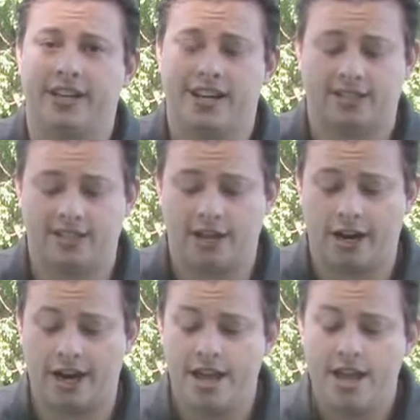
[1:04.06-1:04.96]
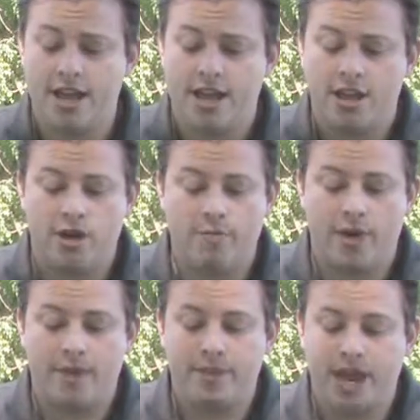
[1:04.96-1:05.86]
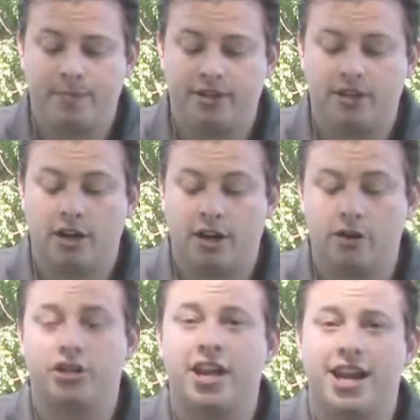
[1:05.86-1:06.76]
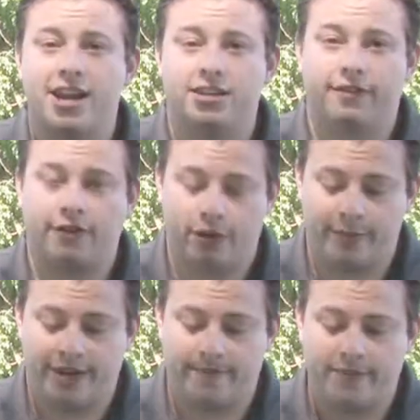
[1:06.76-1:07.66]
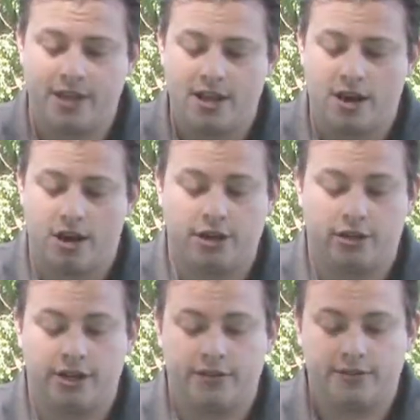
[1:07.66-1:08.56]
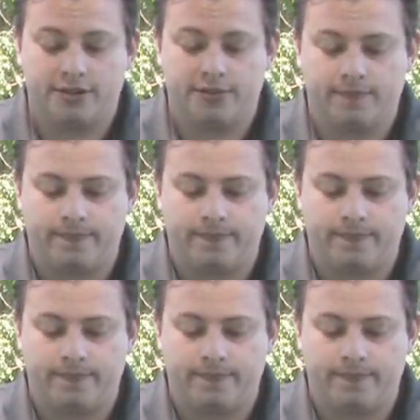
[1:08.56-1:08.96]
necessary, you might be able to negotiate a deferment on your loans.